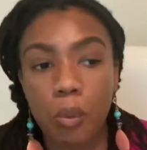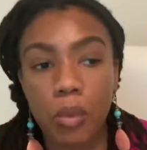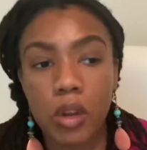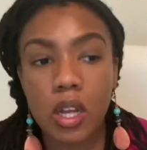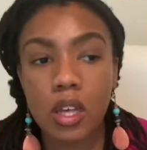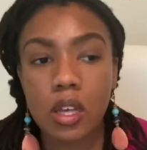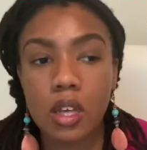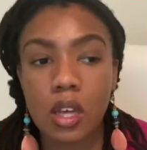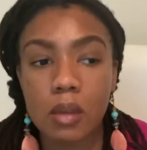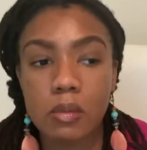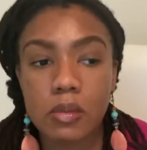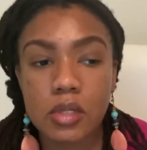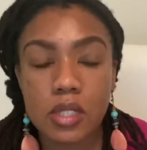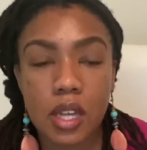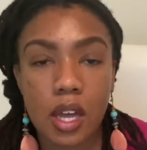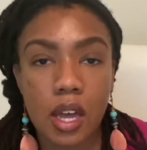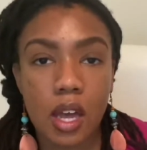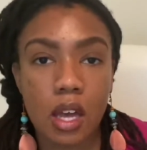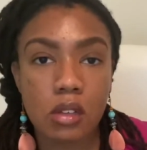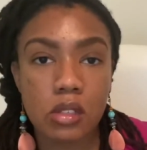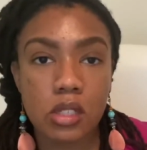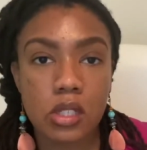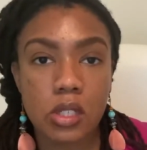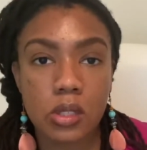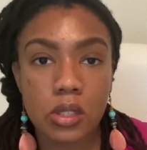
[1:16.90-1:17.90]
it comes
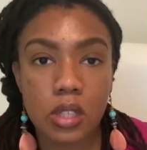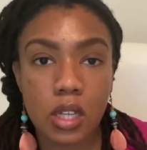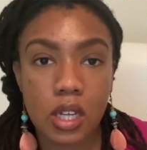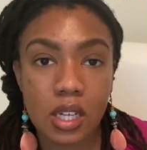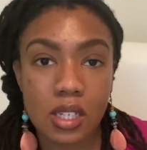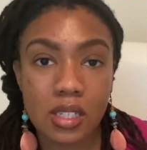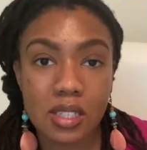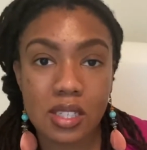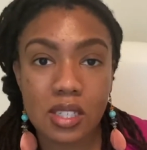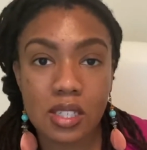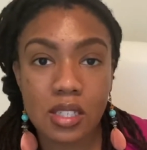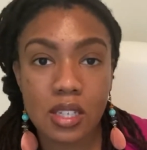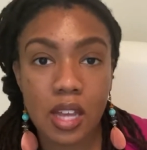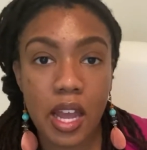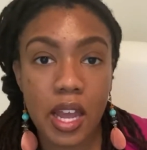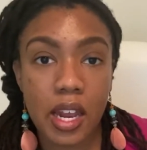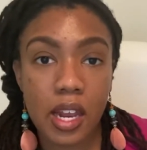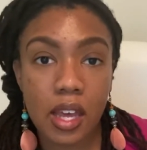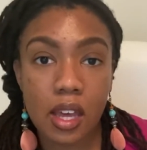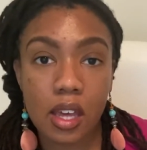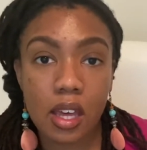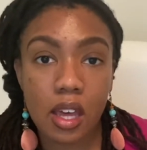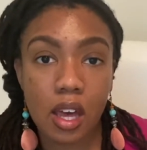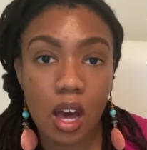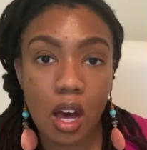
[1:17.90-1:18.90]
down to the
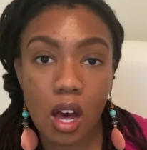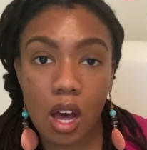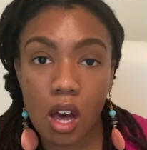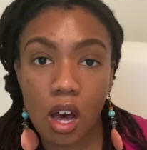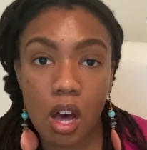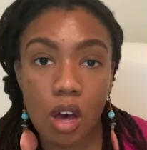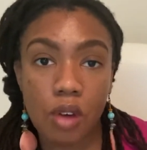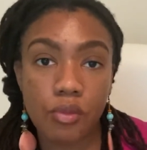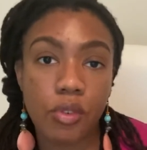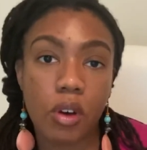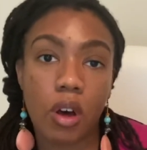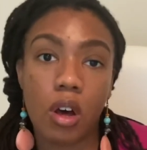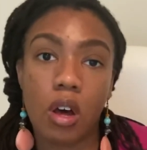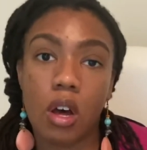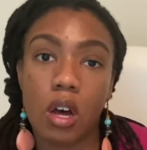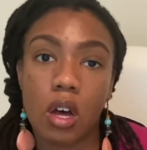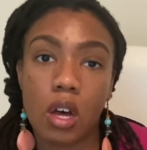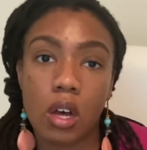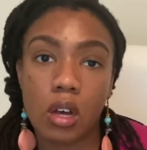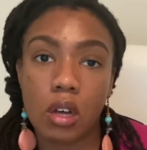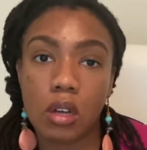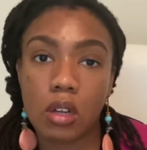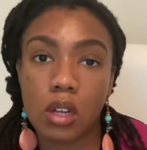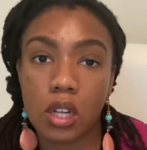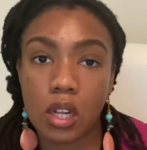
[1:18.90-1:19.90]
aesthetic of
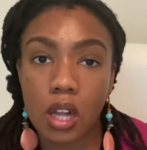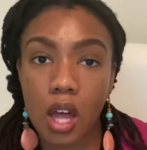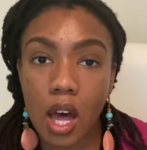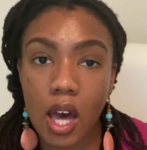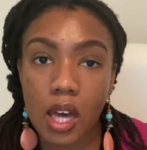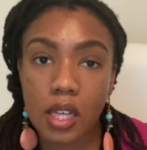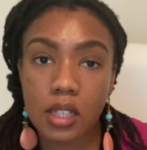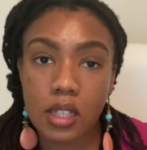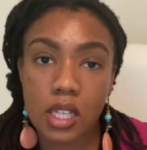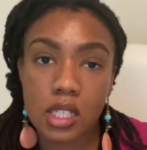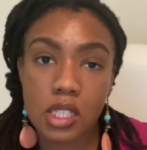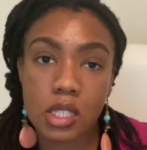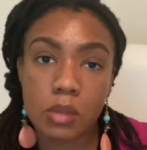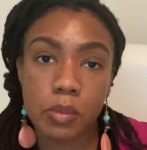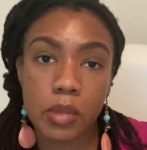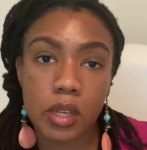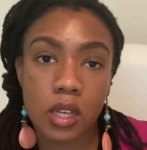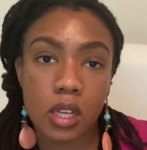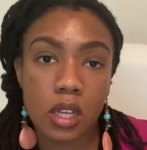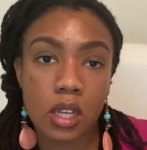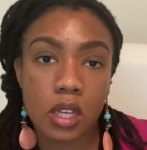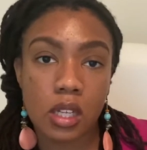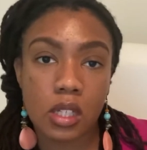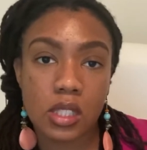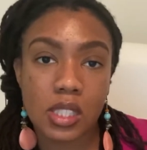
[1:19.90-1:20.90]
a lock that's
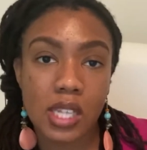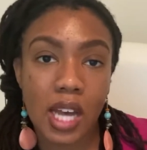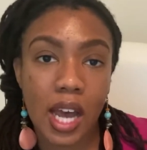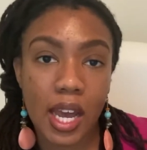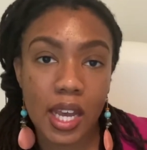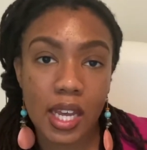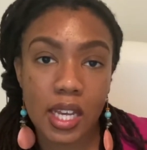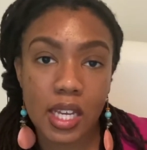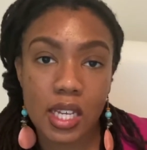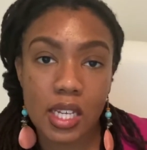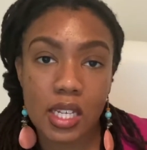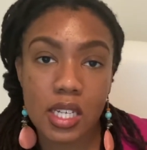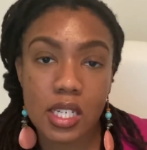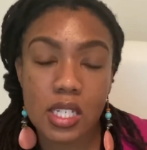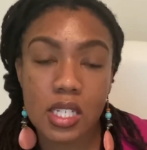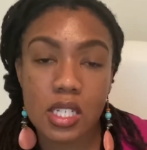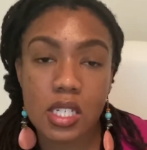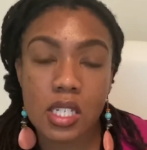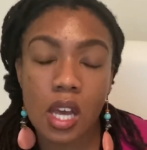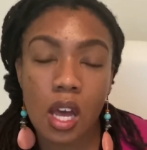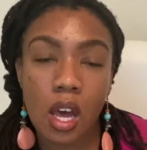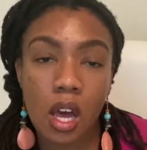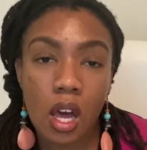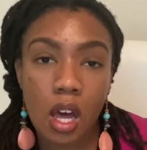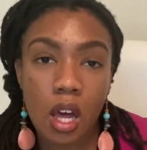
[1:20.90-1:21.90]
been
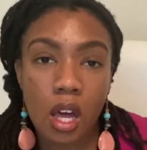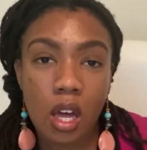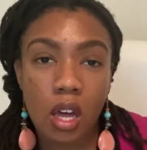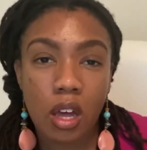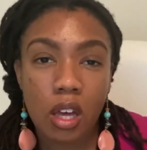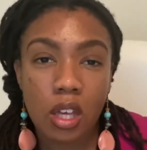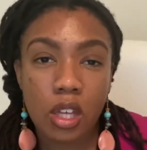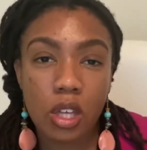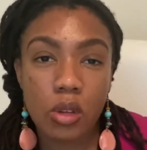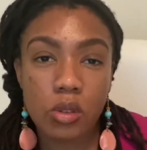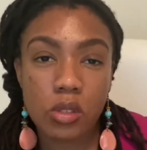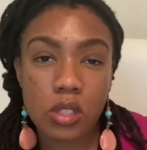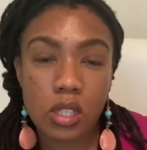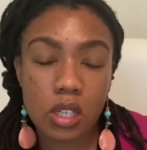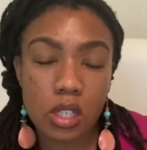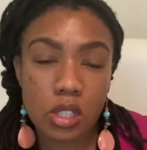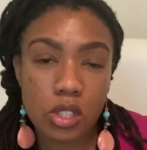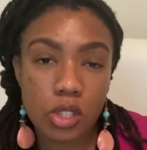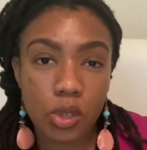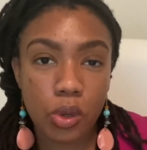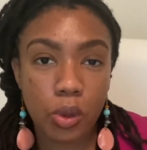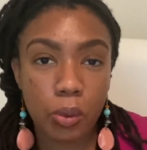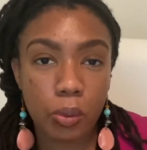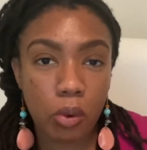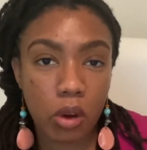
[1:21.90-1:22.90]
tightened using the
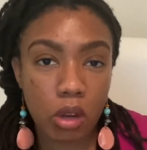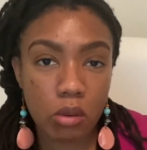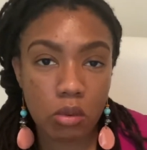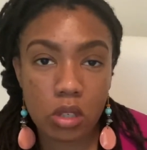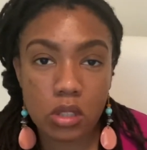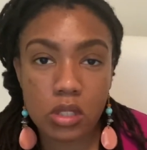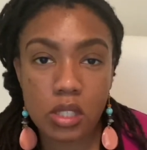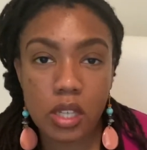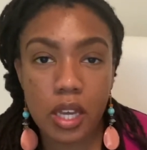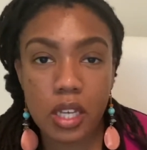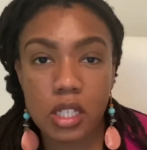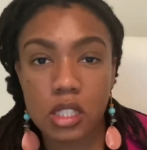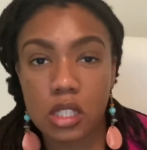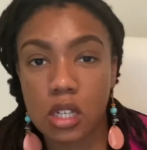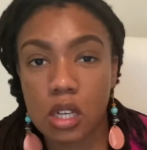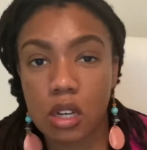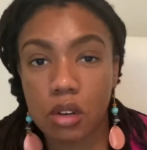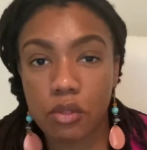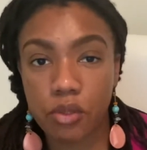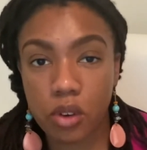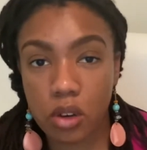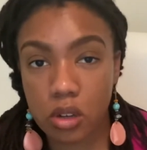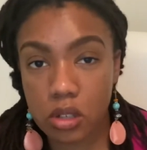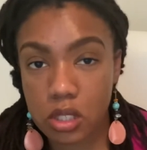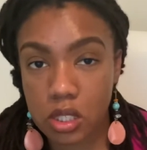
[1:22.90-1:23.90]
2-point rotation
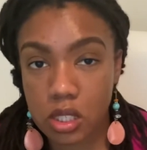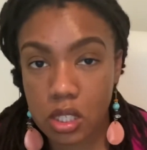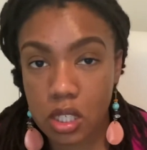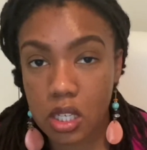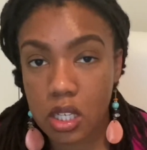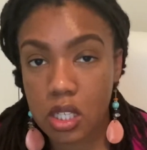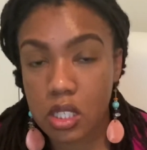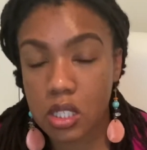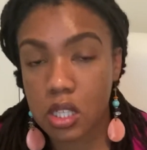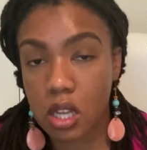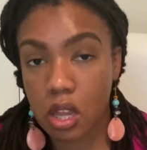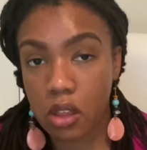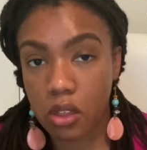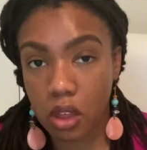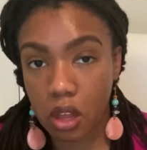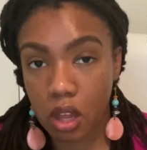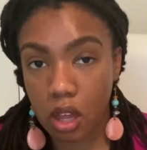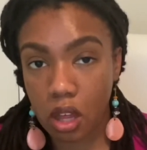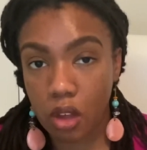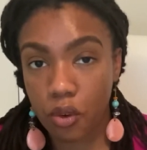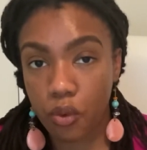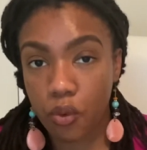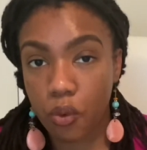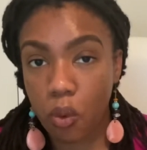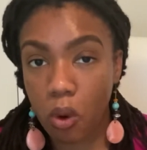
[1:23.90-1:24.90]
versus
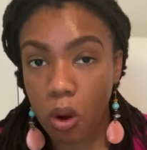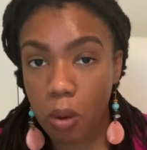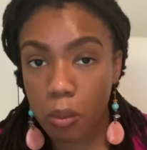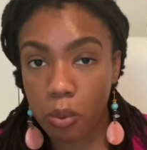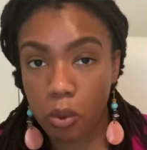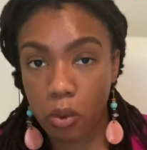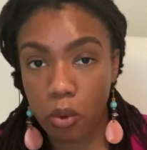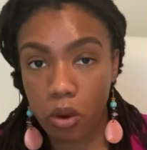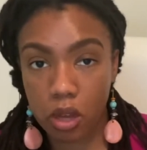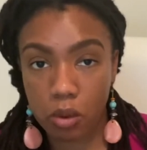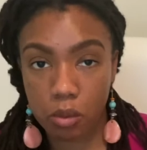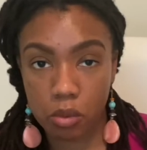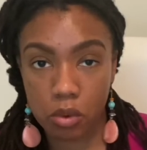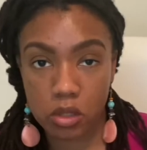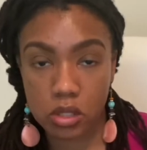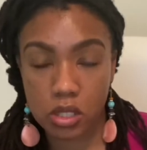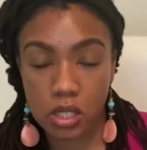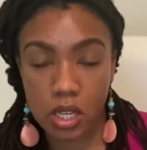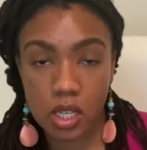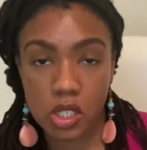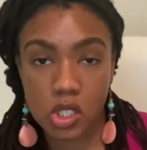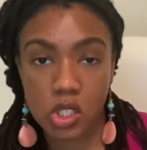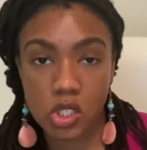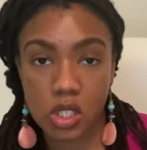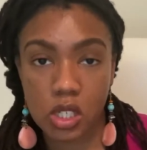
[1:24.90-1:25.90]
the 4-point
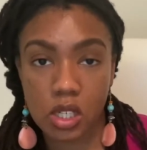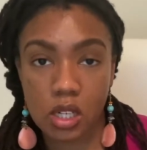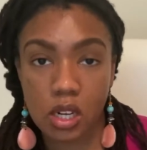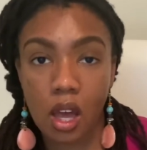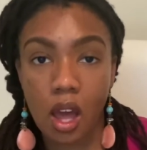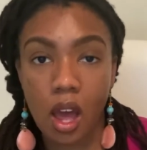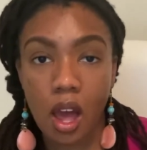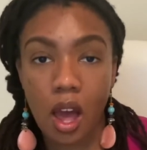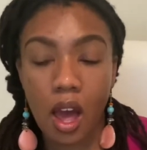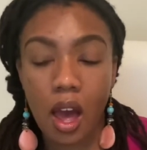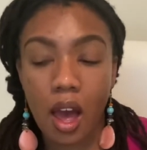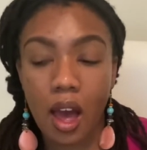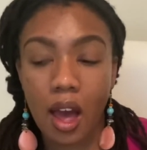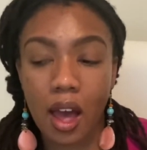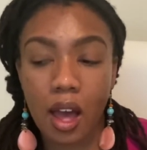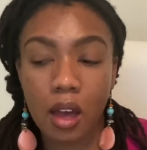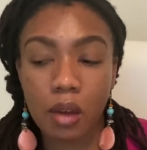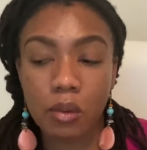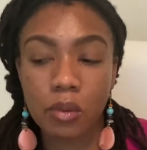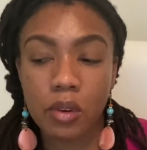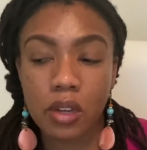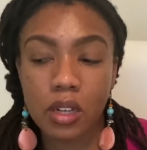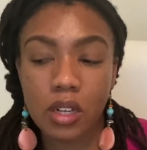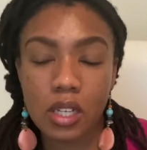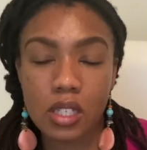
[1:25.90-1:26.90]
rotation, I
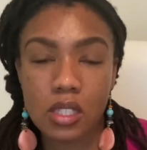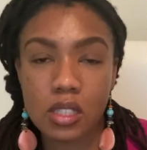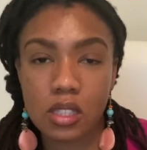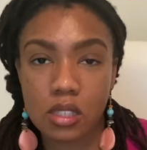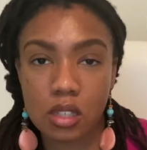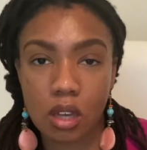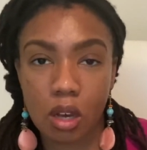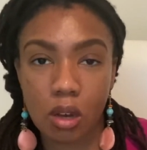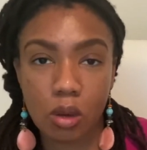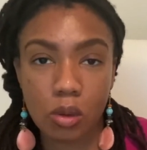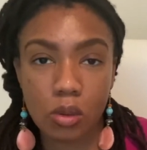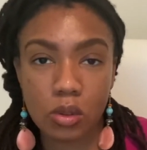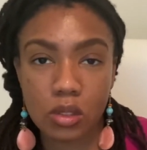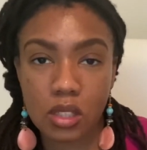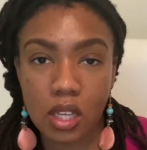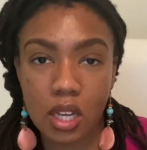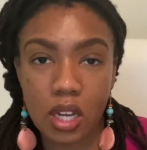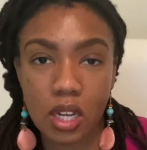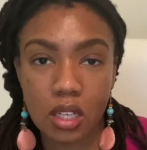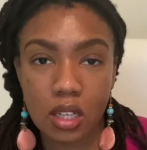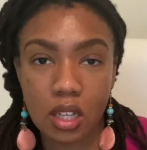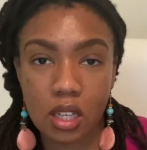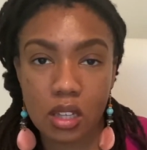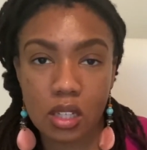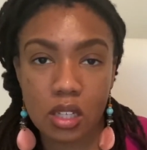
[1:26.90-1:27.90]
really don't
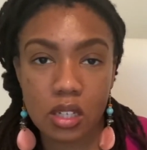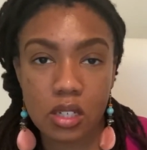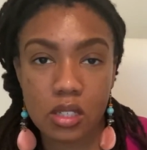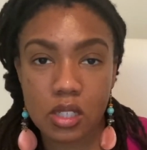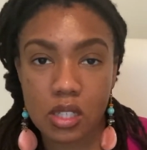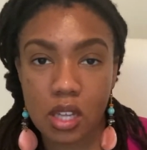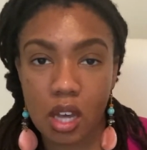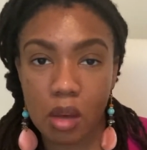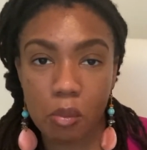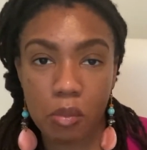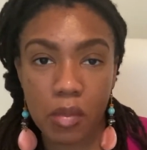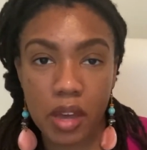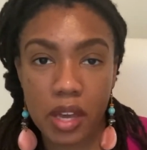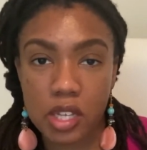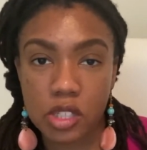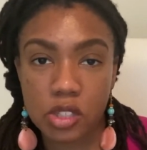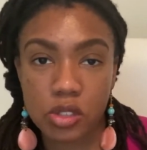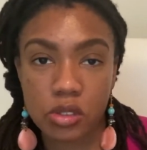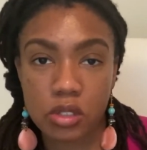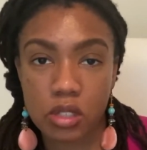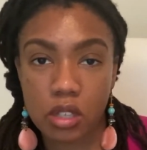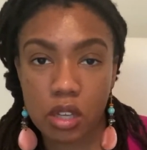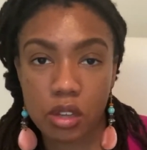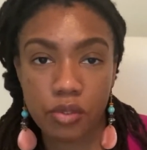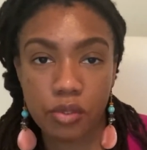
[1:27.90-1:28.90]
think that there's a major
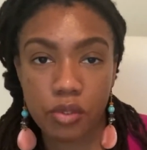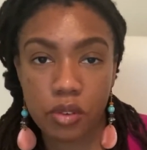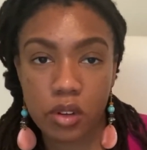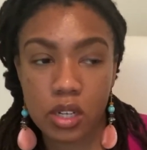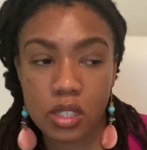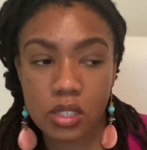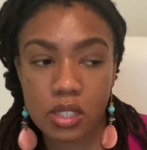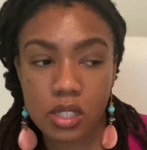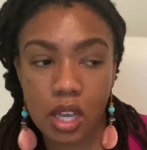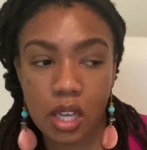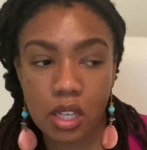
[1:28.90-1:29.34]
difference.